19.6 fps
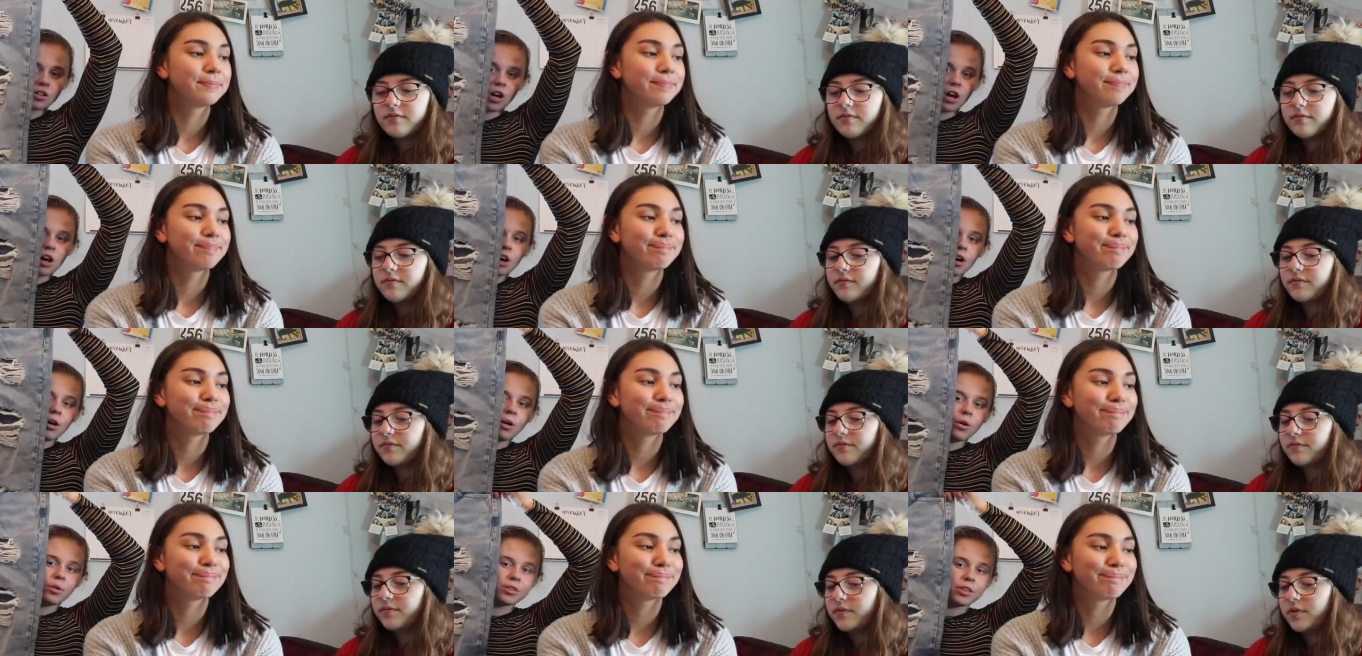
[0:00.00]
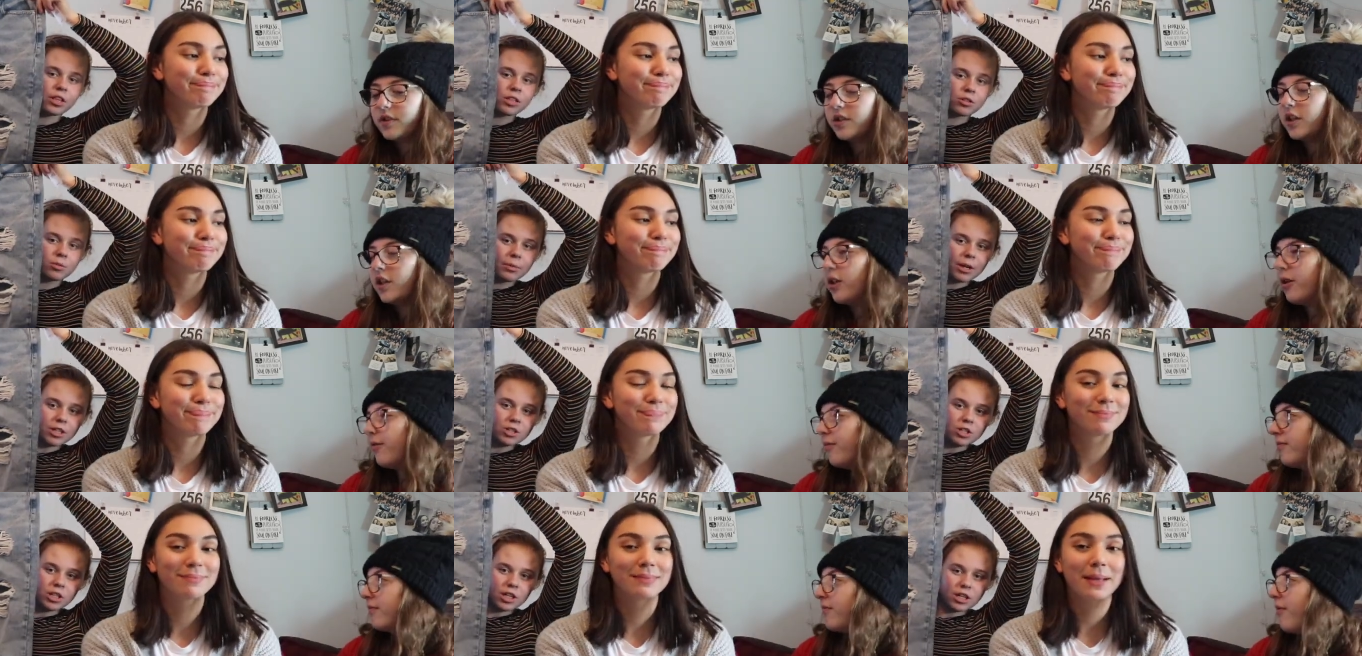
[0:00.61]
Speaker 1: So these
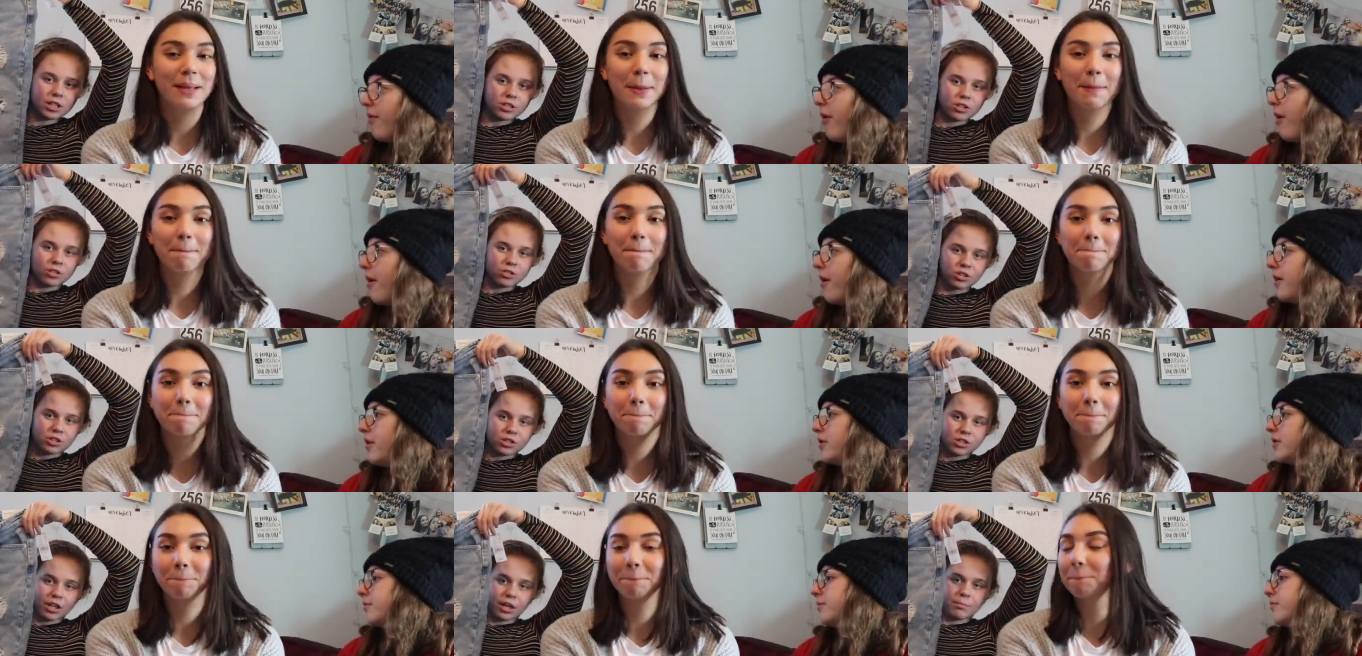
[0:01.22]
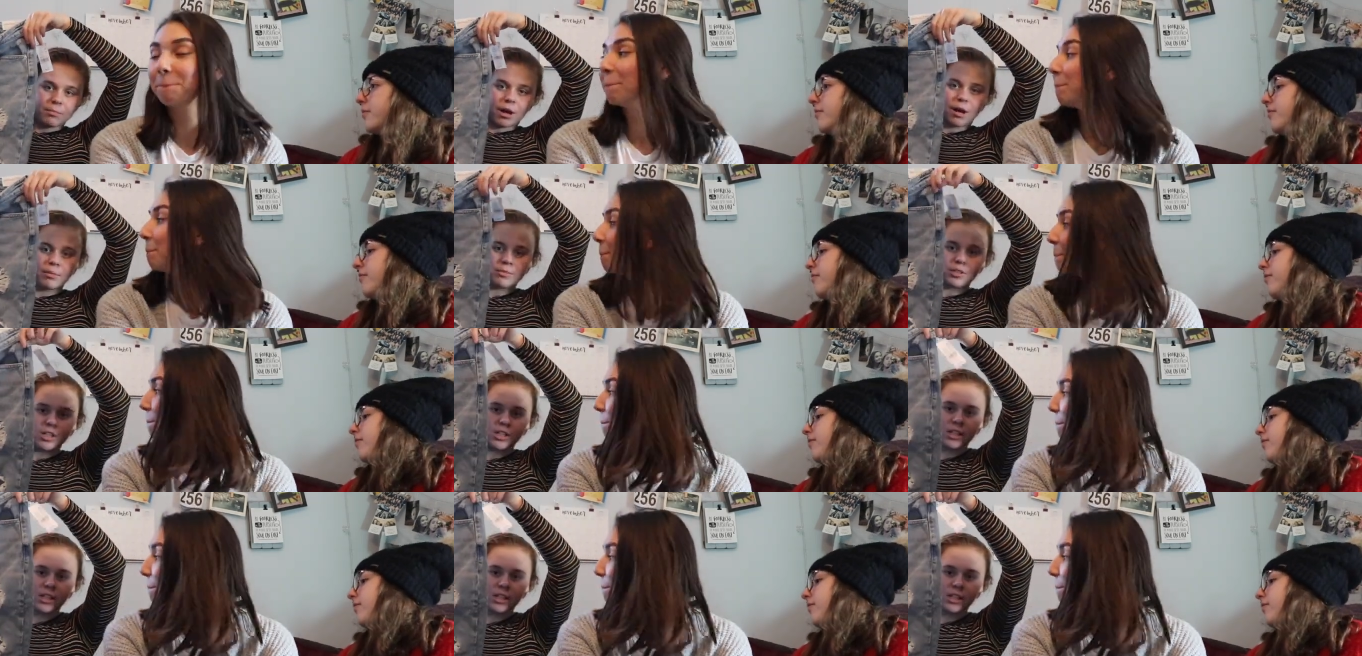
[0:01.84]
are my jeans. They're just like mom